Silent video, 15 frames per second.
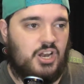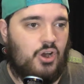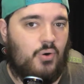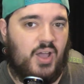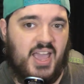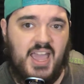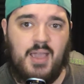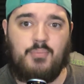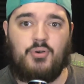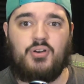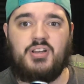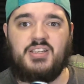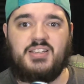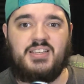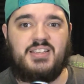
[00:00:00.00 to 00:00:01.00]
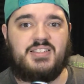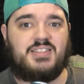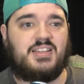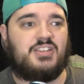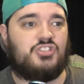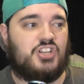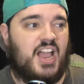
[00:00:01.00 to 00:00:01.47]
hammer. He is
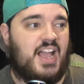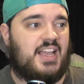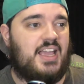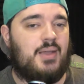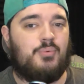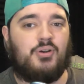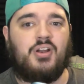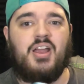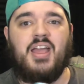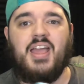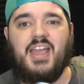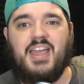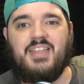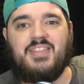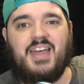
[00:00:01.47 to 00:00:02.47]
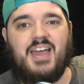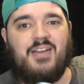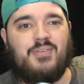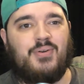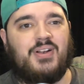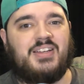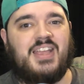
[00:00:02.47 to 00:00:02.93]
a jackhammer in that
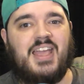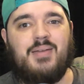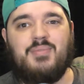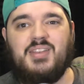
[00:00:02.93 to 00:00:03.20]
run game.